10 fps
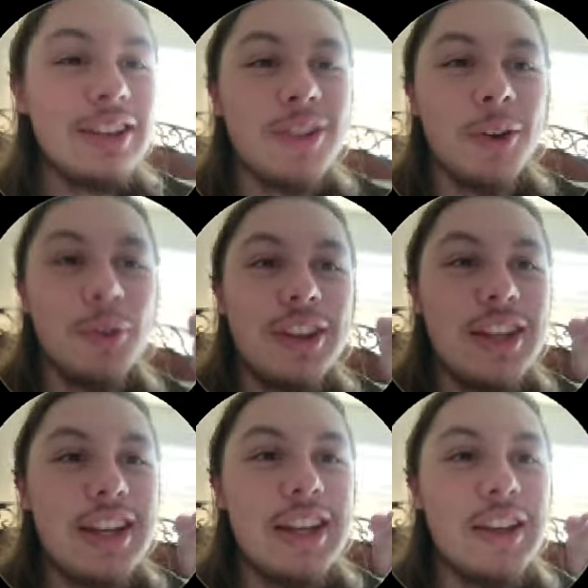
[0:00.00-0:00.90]
So
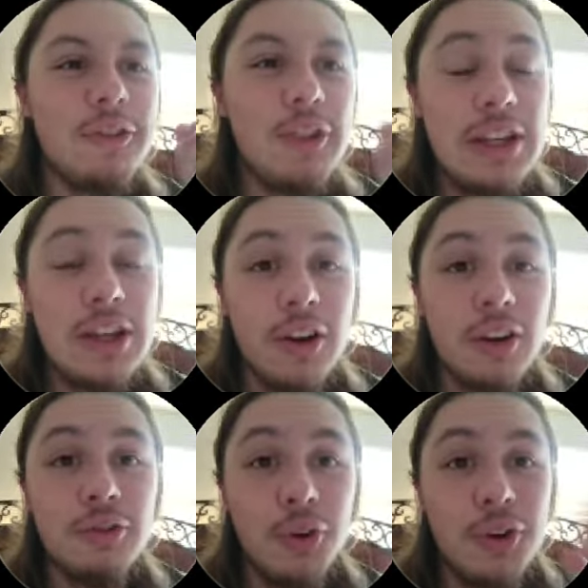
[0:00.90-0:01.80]
the
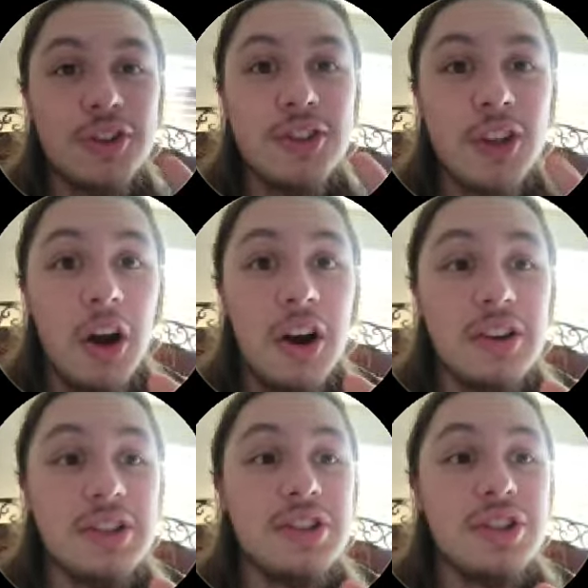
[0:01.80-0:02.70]
figure for
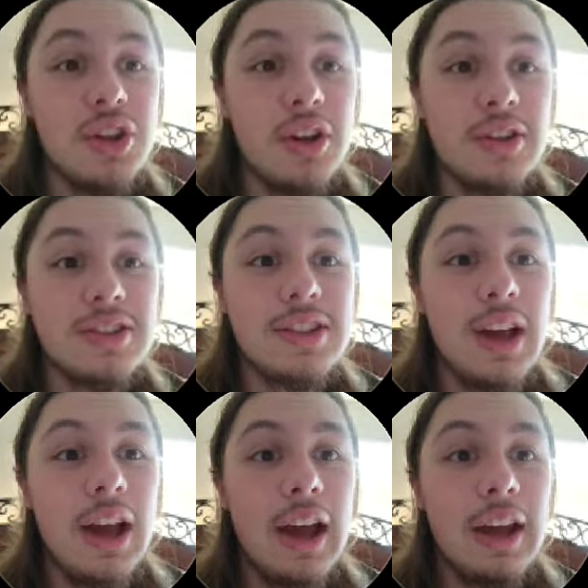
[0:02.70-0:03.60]
Scourge just
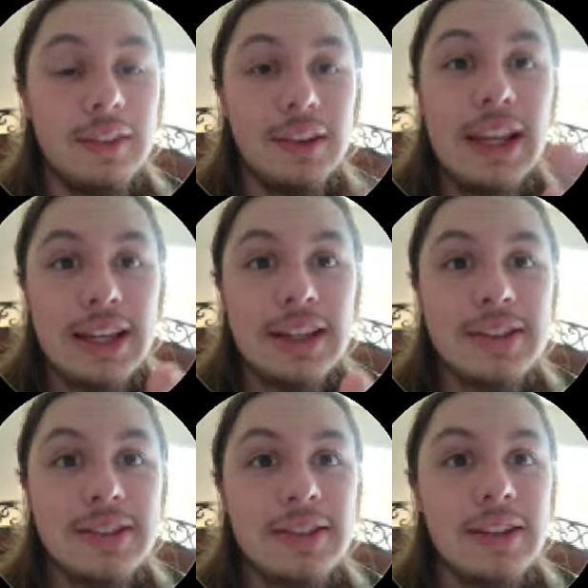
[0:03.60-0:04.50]
got
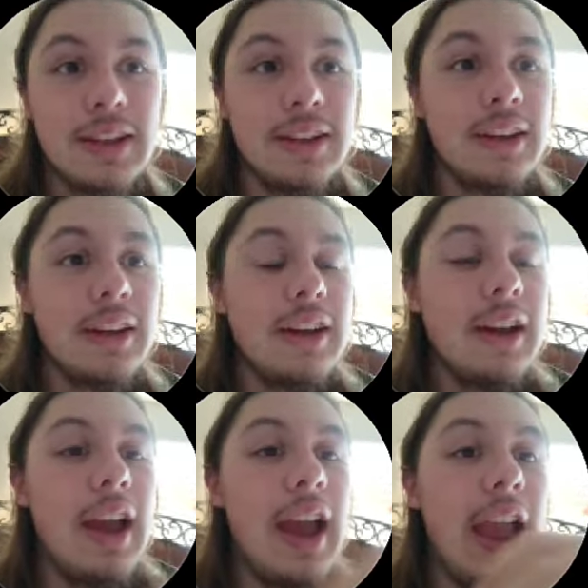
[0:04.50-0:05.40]
leaked.
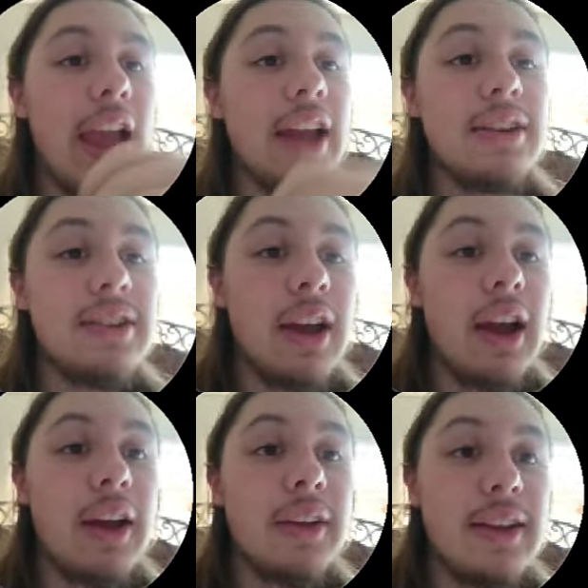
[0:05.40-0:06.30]
And
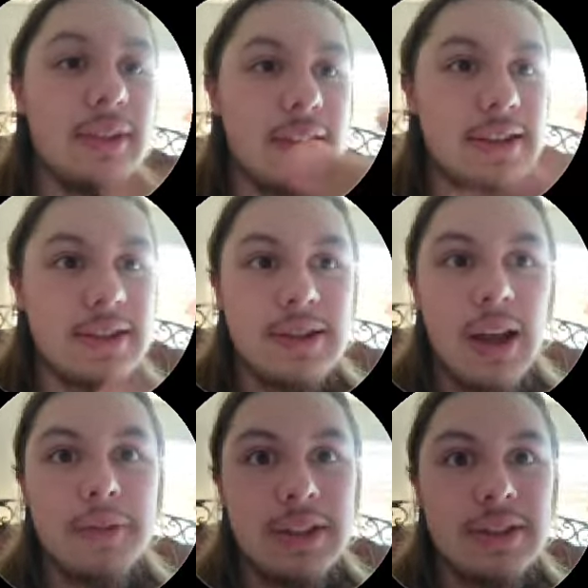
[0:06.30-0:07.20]
uh, this this is
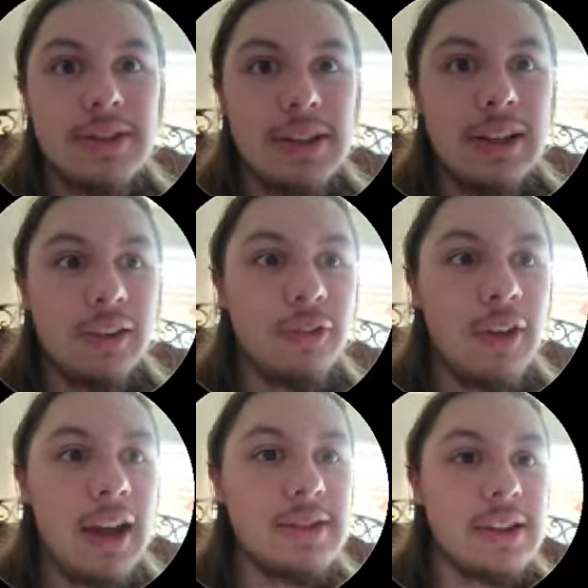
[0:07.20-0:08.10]
obviously his
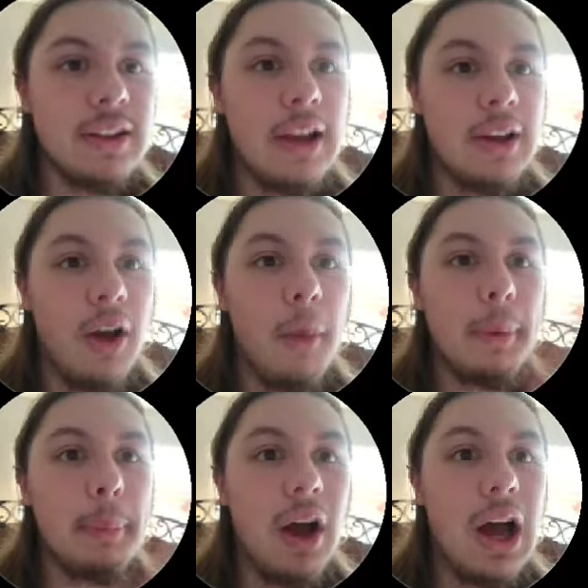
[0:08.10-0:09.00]
face and like
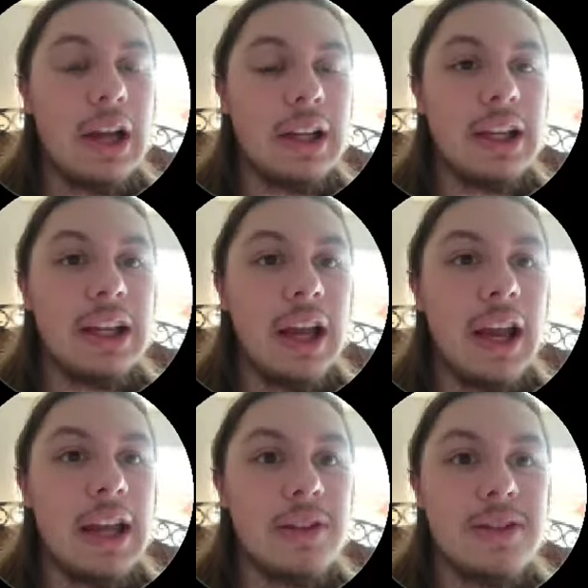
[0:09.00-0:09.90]
upper body,
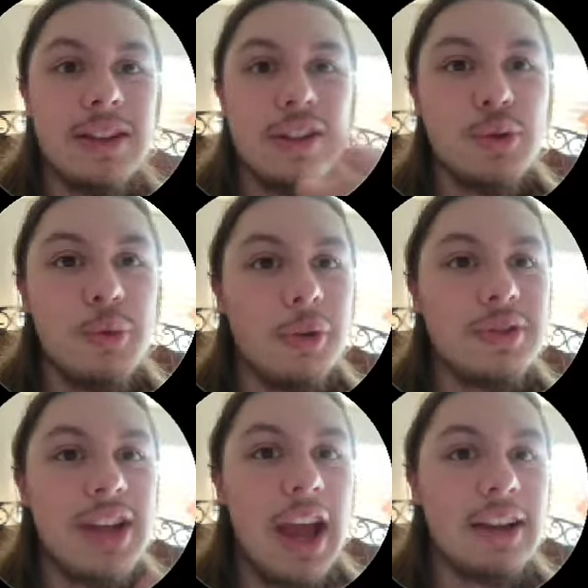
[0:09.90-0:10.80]
and you see the
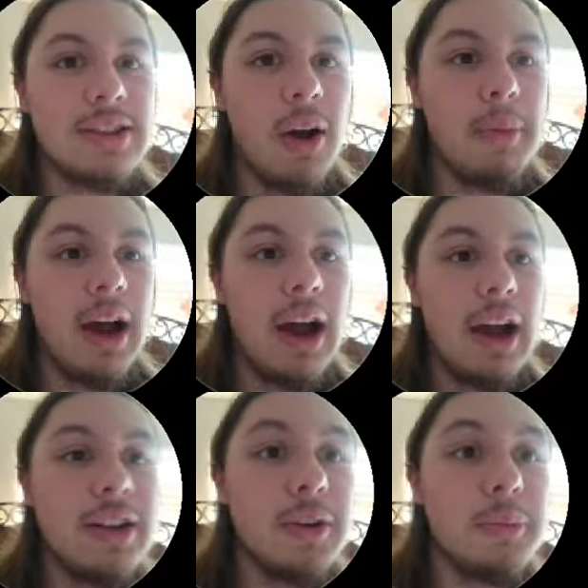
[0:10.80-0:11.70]
smokestacks all
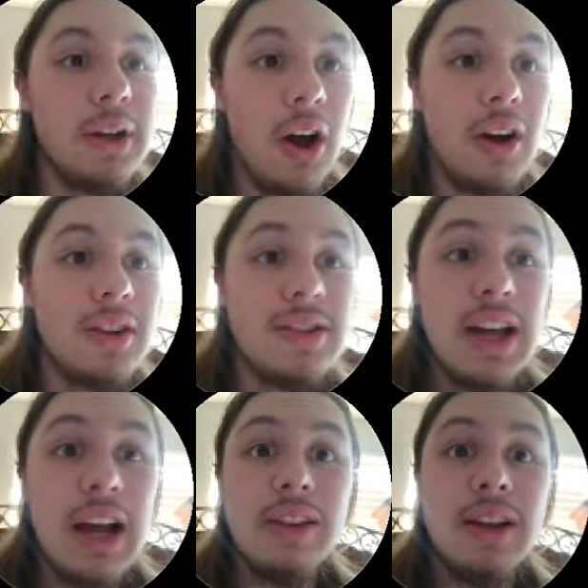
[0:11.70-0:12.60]
behind him. And
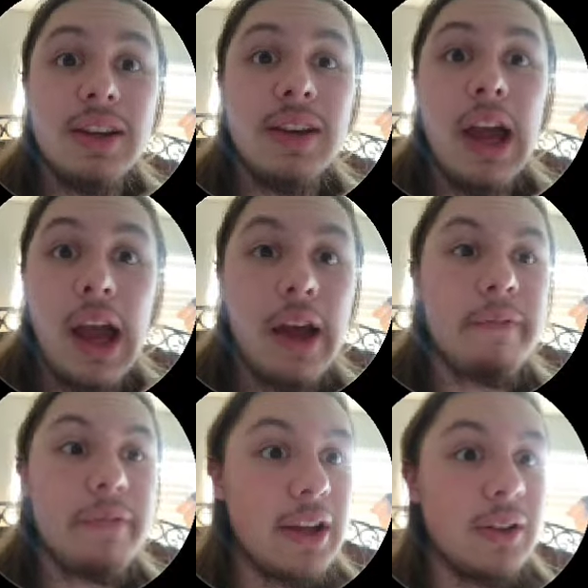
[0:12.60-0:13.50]
honestly, I look, it
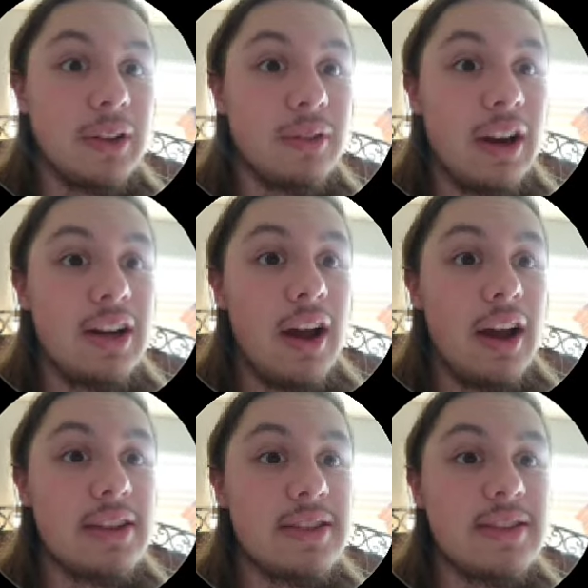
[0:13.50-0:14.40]
looks very
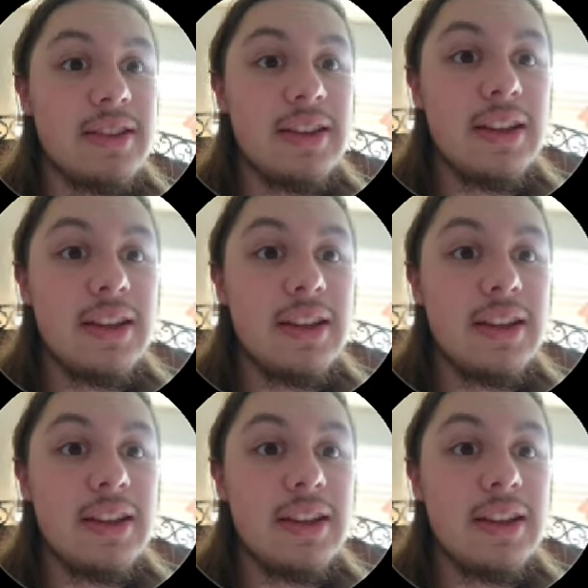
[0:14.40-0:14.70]
nice.